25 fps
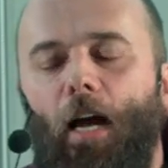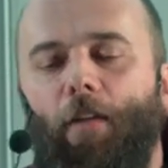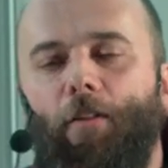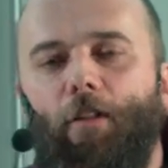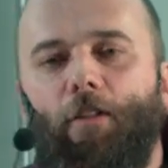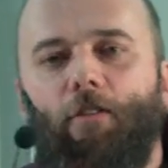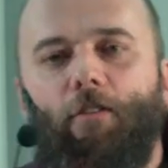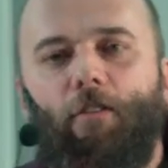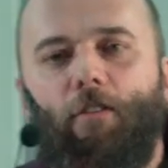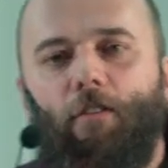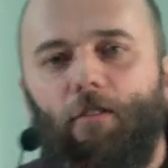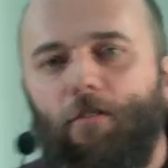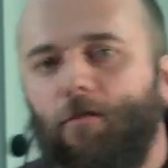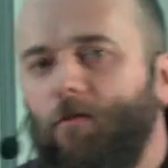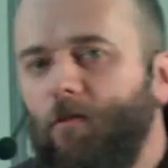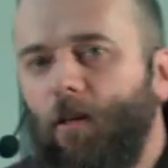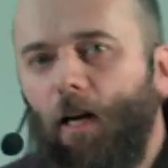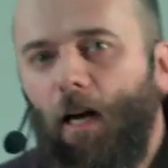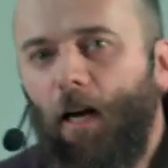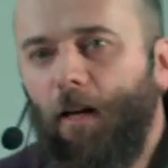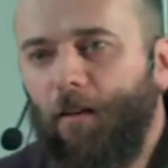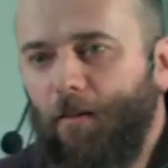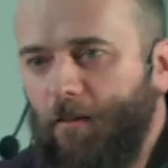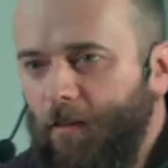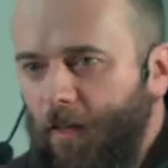And, it,
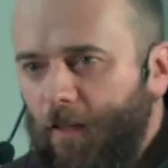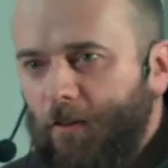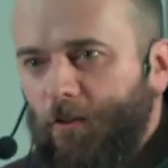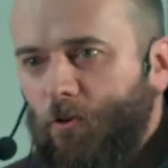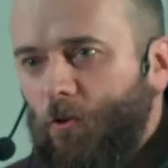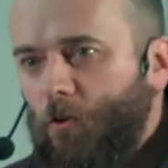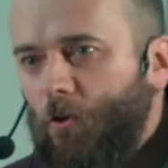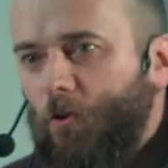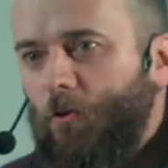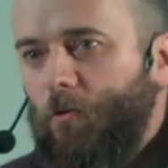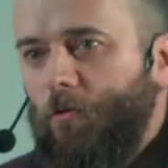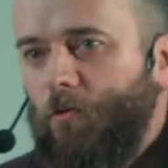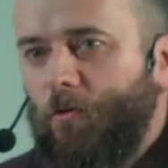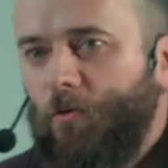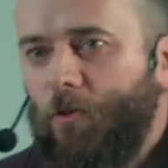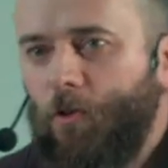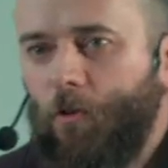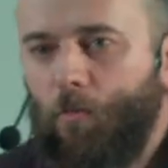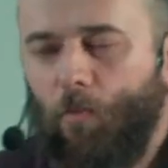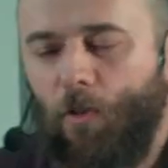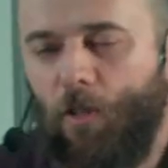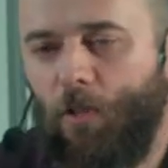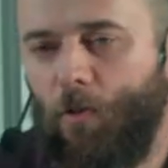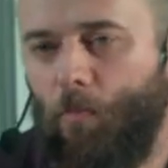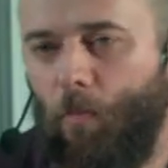uh, and sort
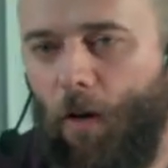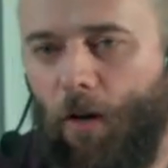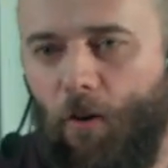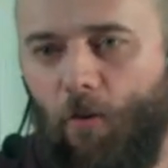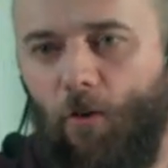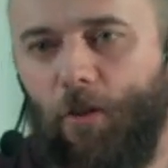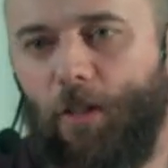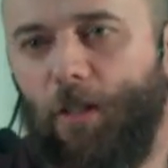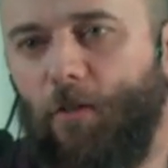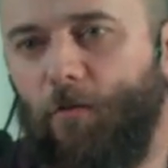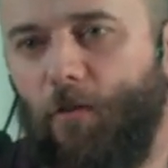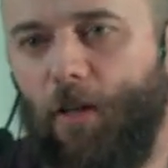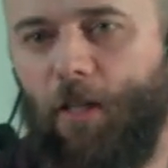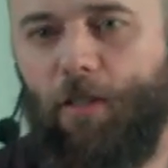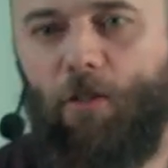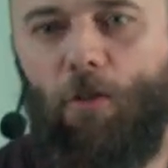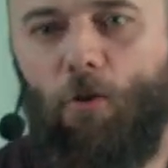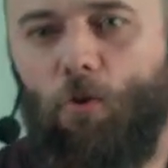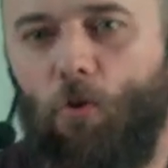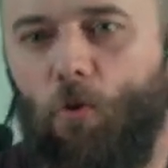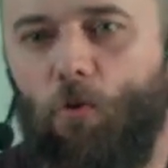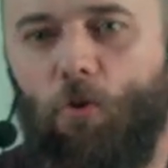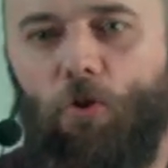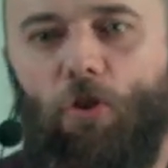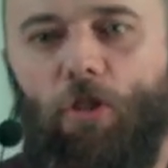of the speculative
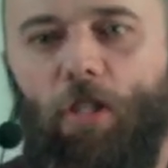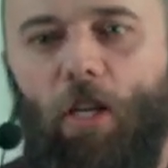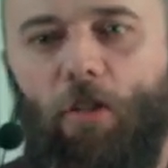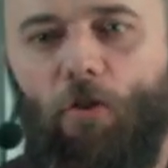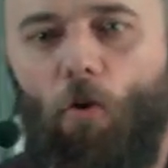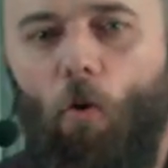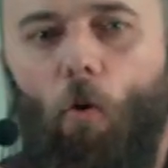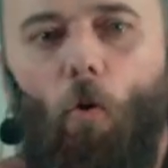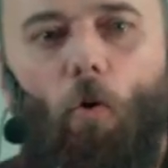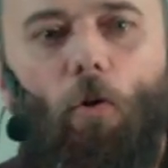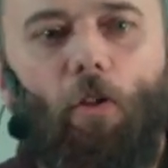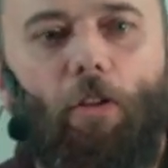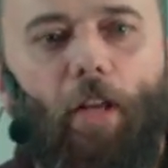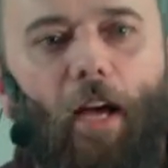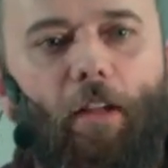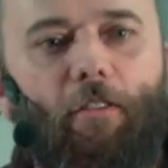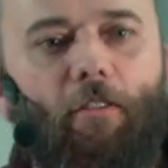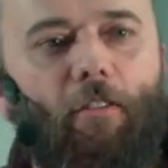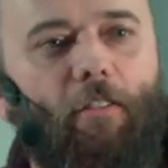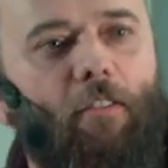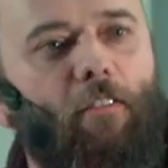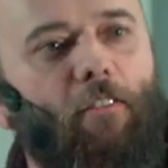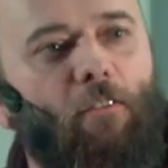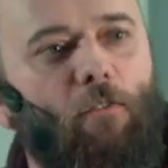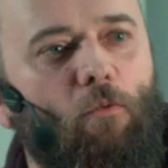execution and all
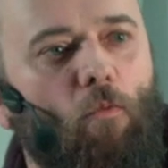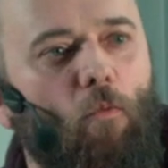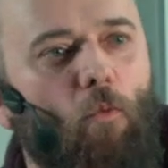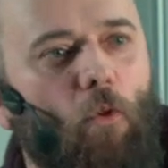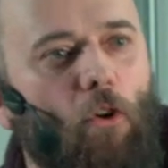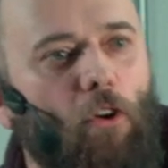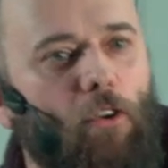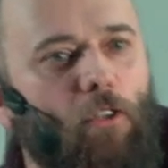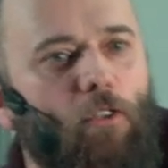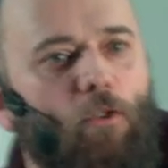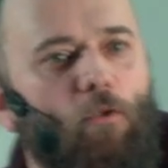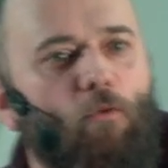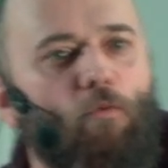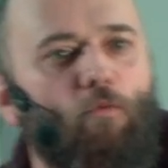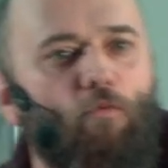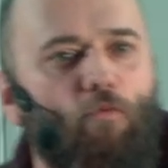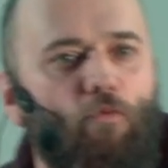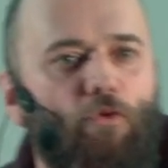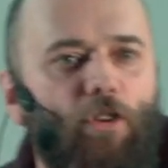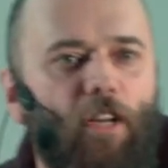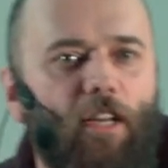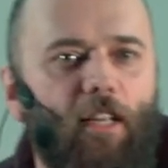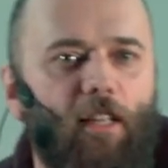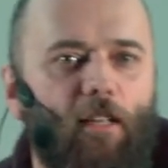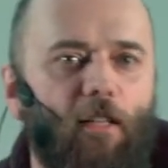that works
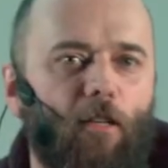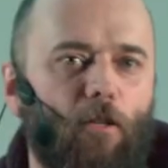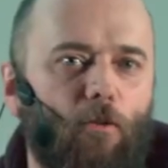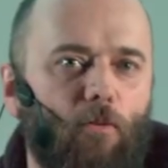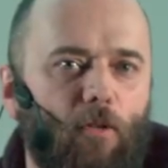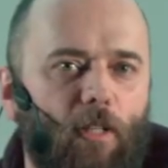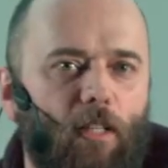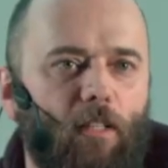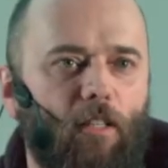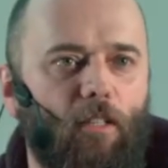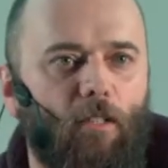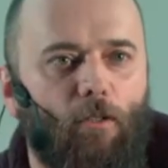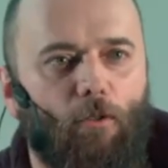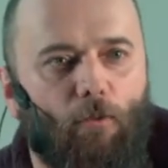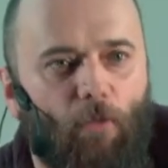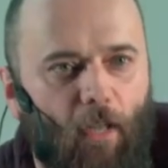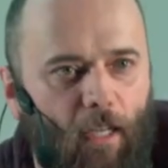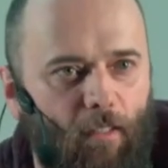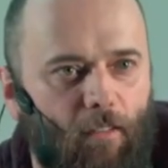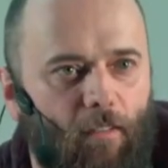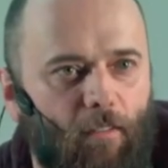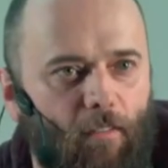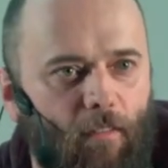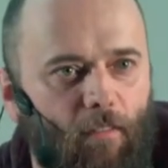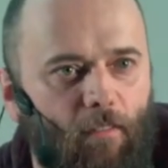really, really
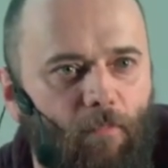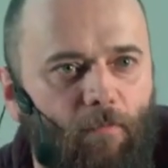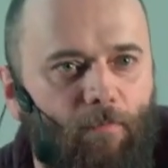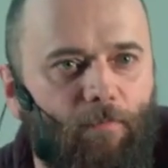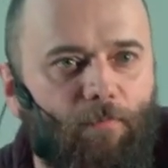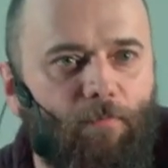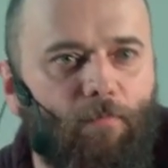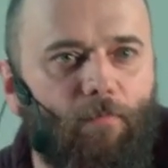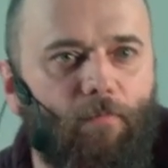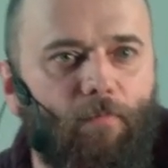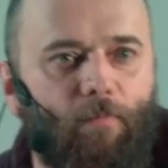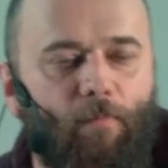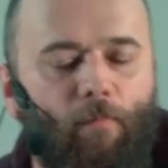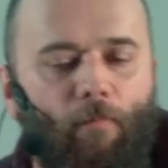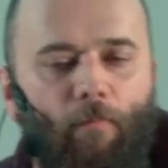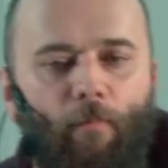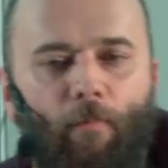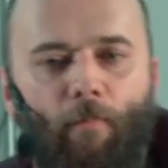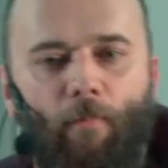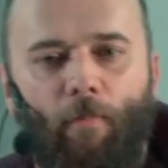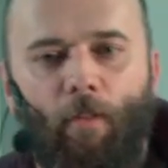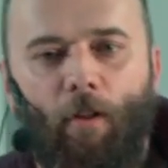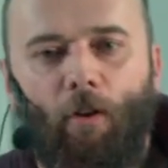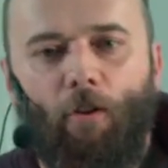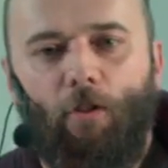great.
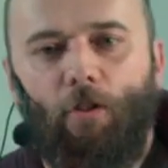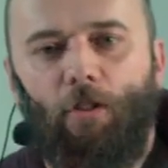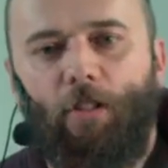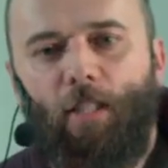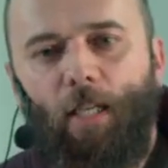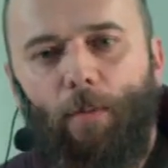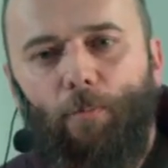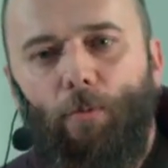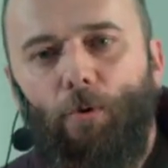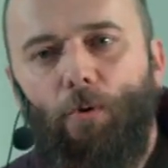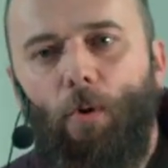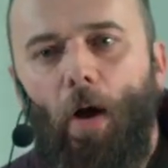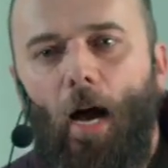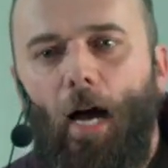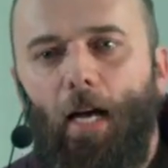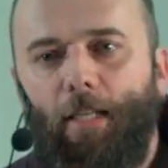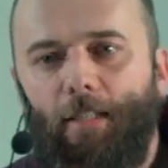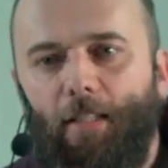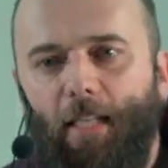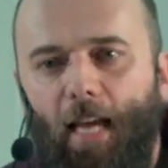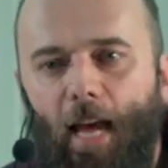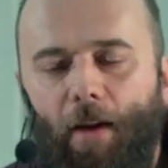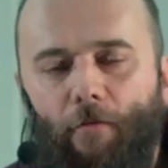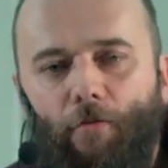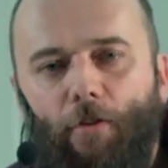The CPU
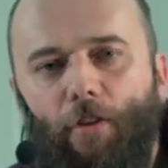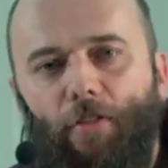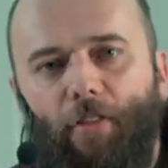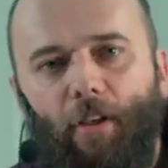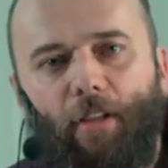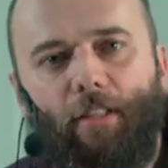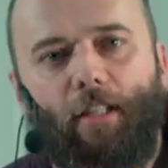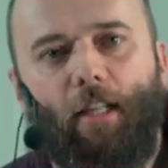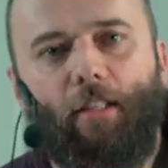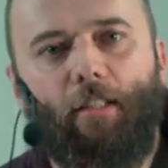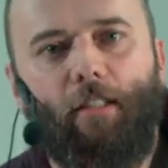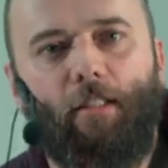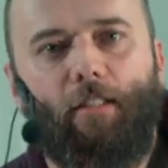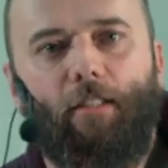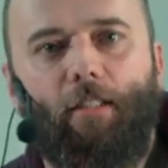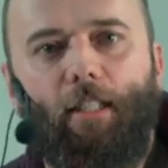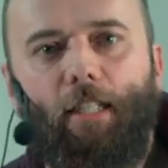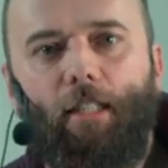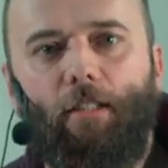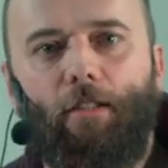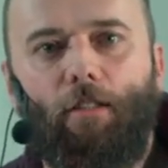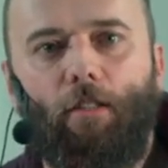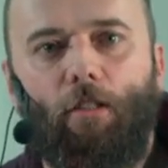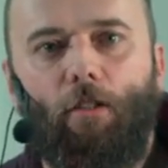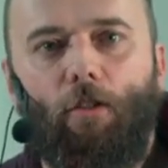has everything that it
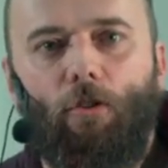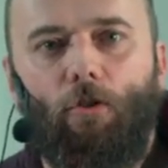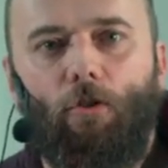needs